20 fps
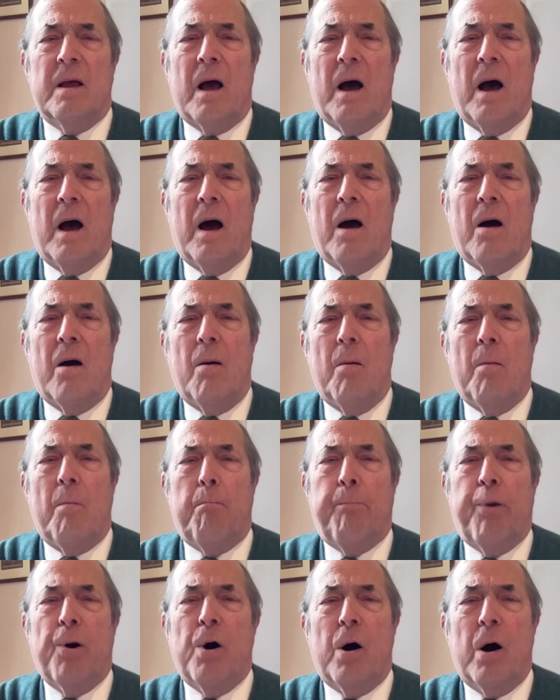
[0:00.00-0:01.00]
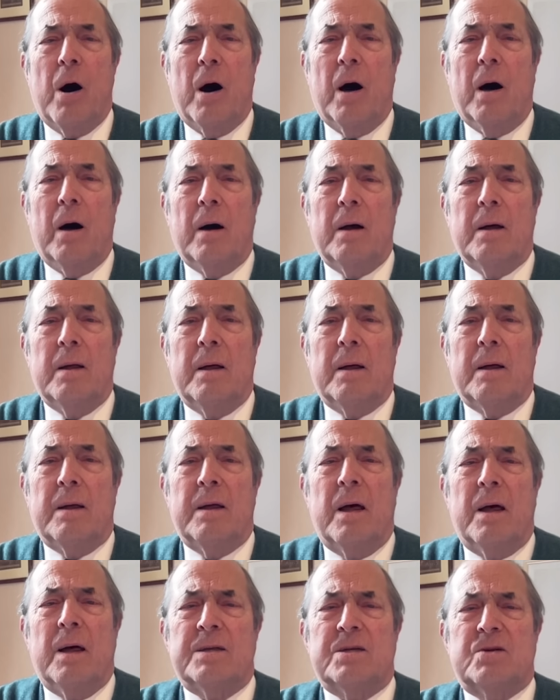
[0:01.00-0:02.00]
uh, poor
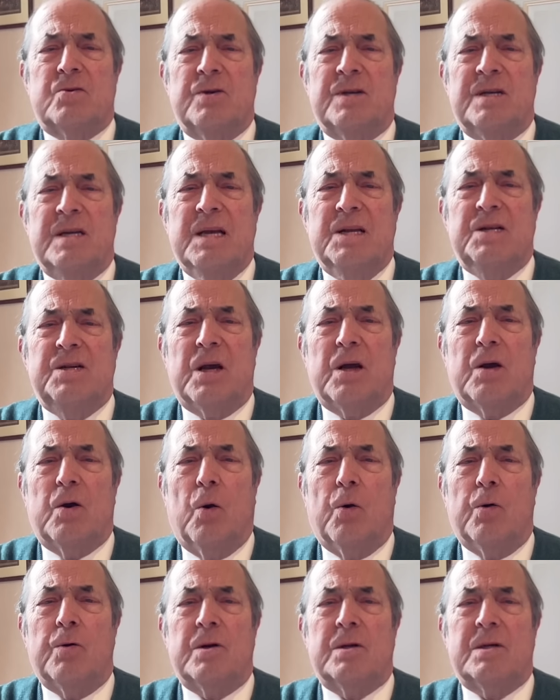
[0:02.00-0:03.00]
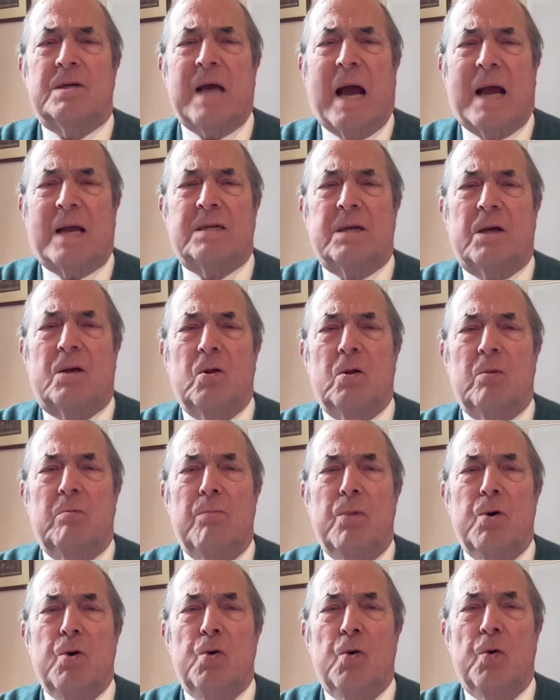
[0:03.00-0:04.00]
uh, strategic or tactical
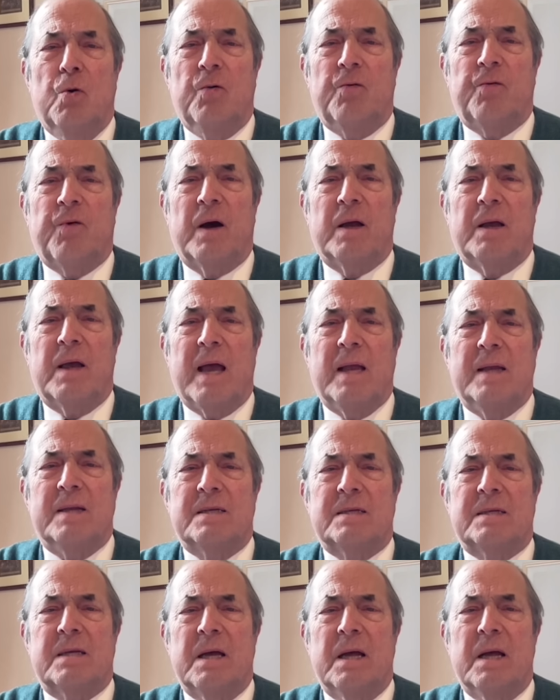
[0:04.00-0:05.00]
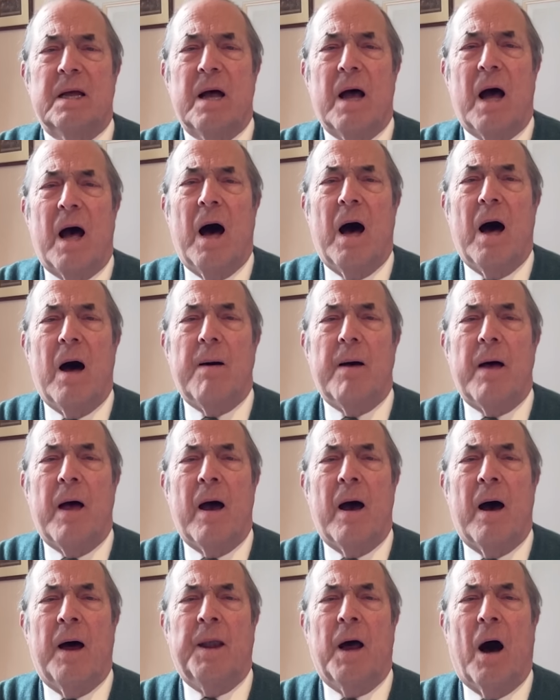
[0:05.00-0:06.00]
move against uh,
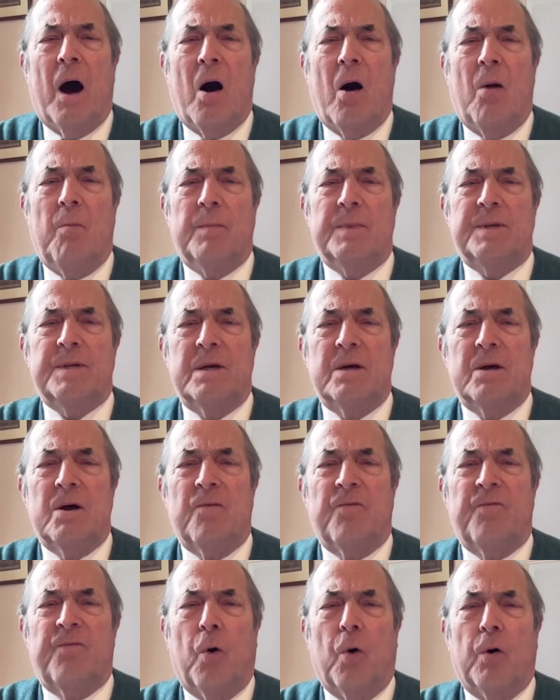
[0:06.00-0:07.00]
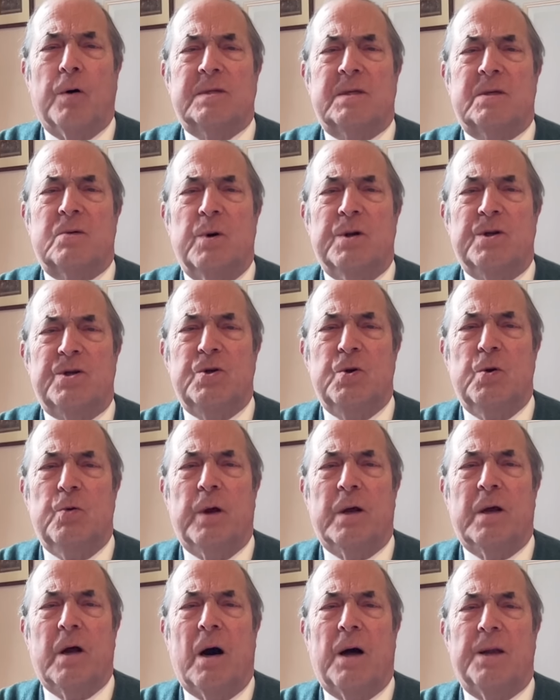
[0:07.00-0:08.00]
an armed force which you
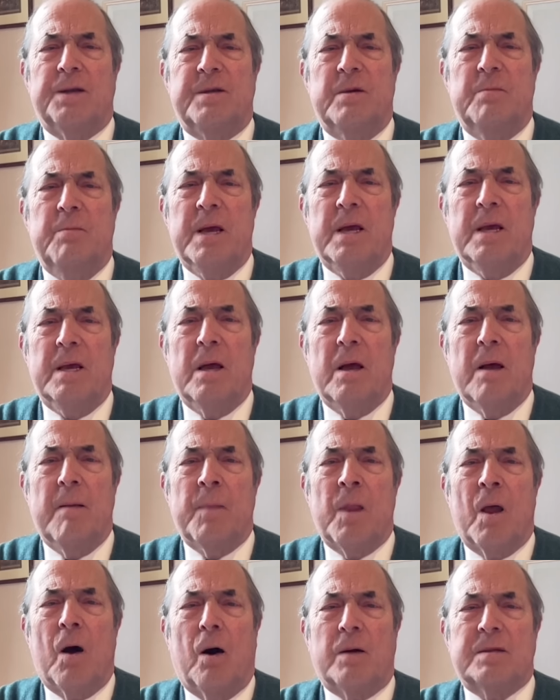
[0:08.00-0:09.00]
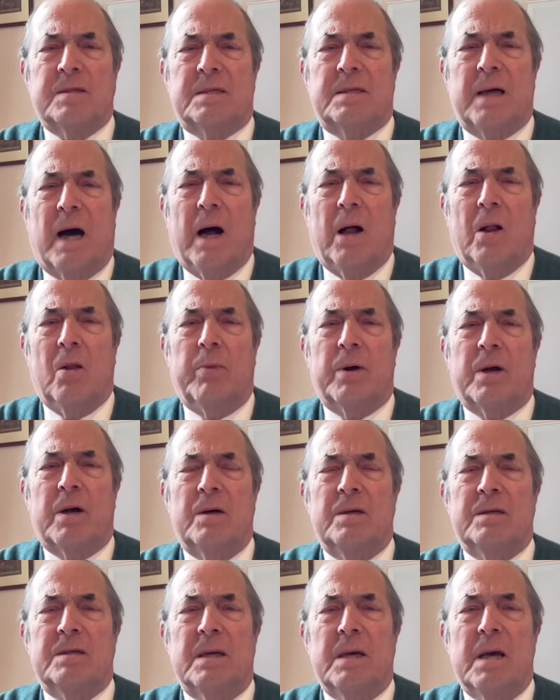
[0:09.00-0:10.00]
regard to be hostile mm.
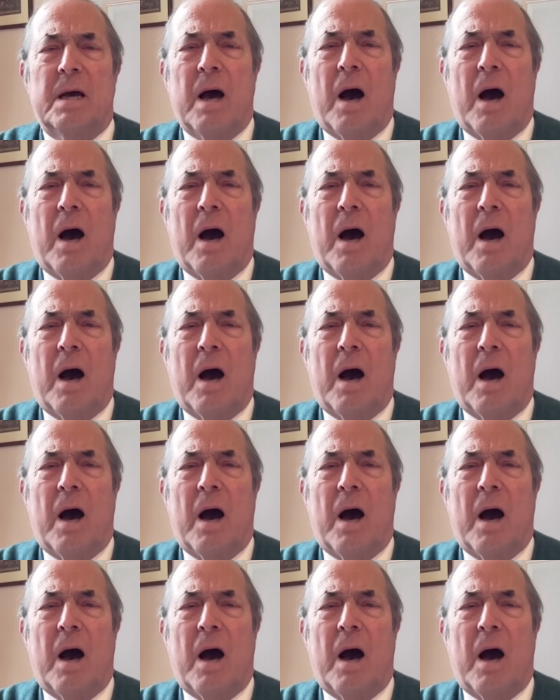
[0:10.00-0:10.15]
because mm.